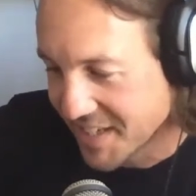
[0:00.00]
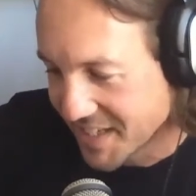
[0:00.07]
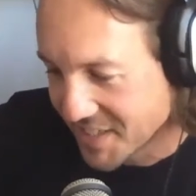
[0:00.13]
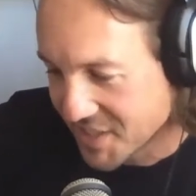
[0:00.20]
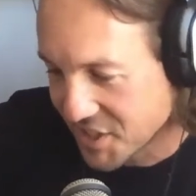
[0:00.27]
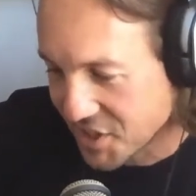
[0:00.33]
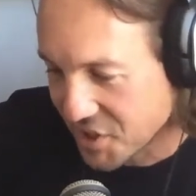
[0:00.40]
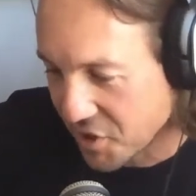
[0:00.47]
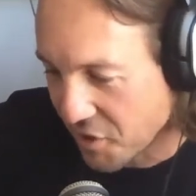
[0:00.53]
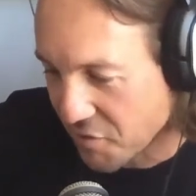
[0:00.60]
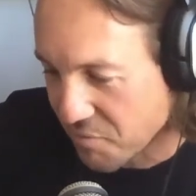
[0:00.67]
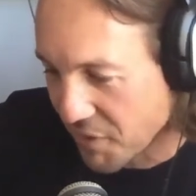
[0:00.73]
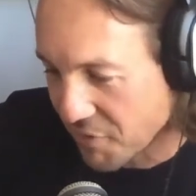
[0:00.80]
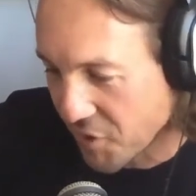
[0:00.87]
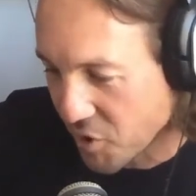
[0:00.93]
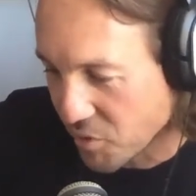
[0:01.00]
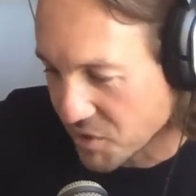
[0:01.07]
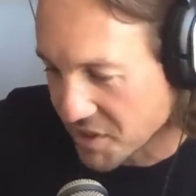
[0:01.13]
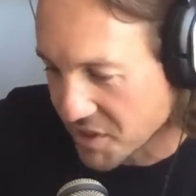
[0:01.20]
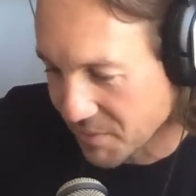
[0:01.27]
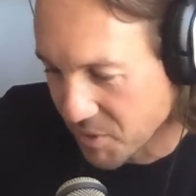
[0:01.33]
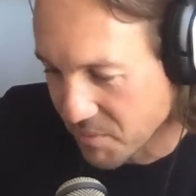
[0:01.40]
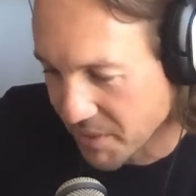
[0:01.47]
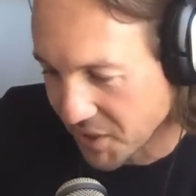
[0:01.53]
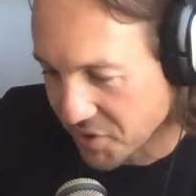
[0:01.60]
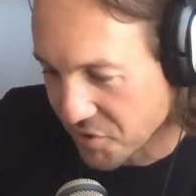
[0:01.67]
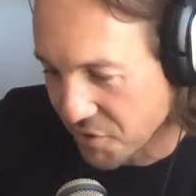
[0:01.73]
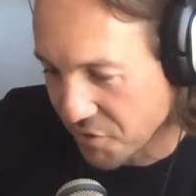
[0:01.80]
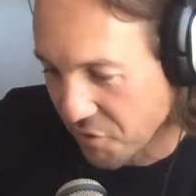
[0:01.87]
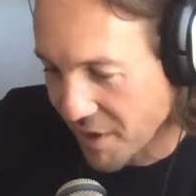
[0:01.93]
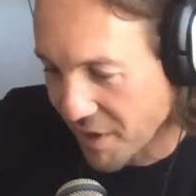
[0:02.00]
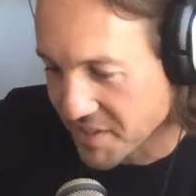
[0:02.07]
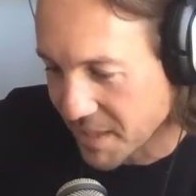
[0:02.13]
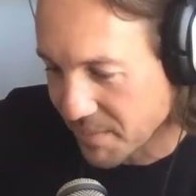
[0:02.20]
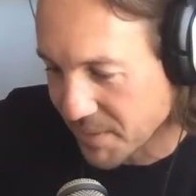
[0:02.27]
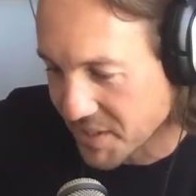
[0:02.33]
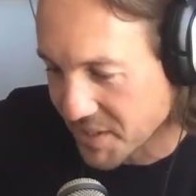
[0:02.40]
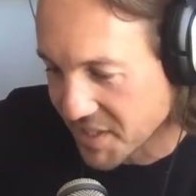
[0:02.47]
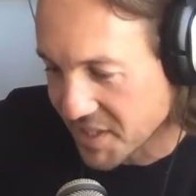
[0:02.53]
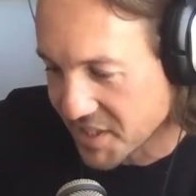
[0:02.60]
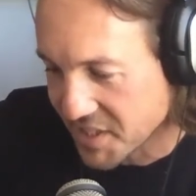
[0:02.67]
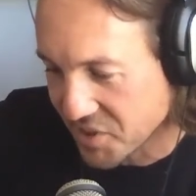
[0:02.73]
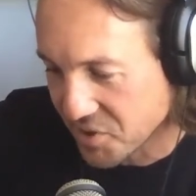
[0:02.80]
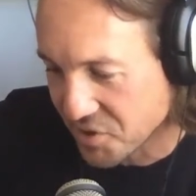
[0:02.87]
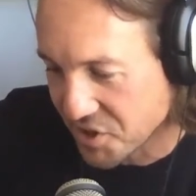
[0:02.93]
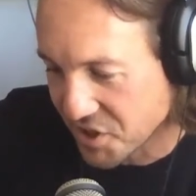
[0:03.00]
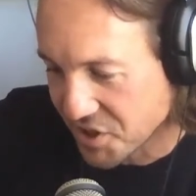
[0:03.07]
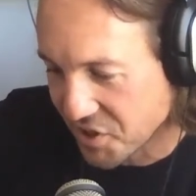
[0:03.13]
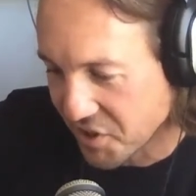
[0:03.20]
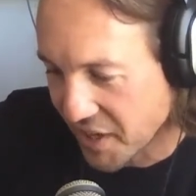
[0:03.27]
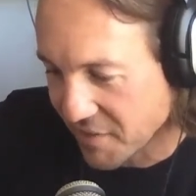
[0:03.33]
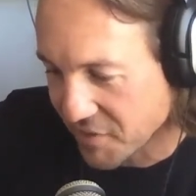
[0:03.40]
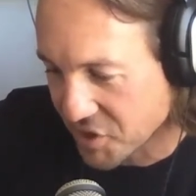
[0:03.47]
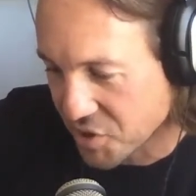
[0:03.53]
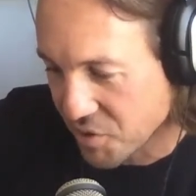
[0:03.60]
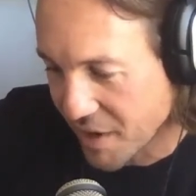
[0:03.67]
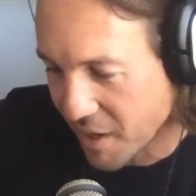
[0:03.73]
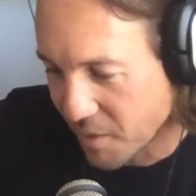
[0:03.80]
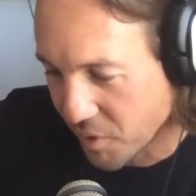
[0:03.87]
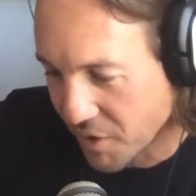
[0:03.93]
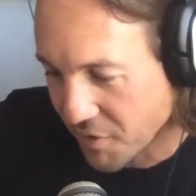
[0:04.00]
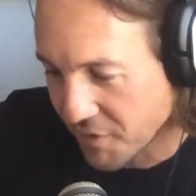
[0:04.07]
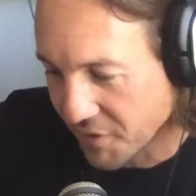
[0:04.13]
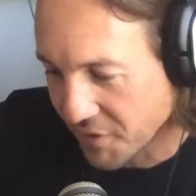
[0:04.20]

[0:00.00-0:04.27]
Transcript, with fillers: Just got off my phone with some of the military friends up in DC who just got out of a two hour briefing.